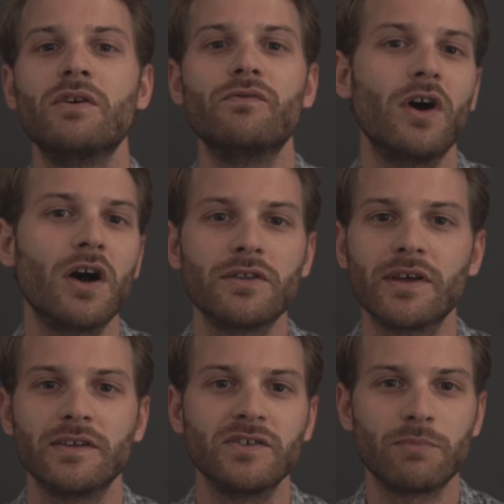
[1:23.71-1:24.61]
fun,
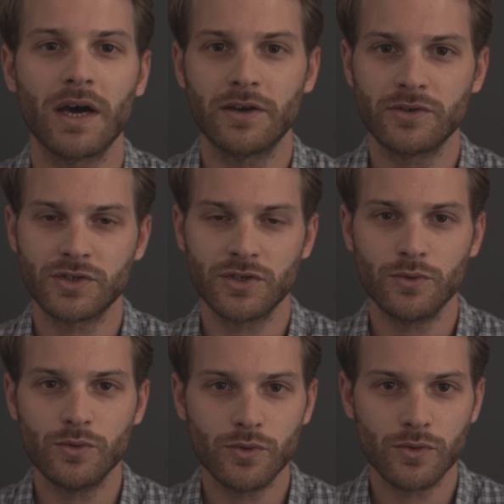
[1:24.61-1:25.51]
that inspires
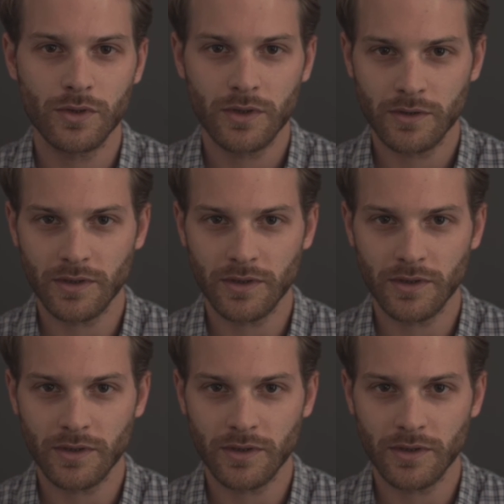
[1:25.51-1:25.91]
you,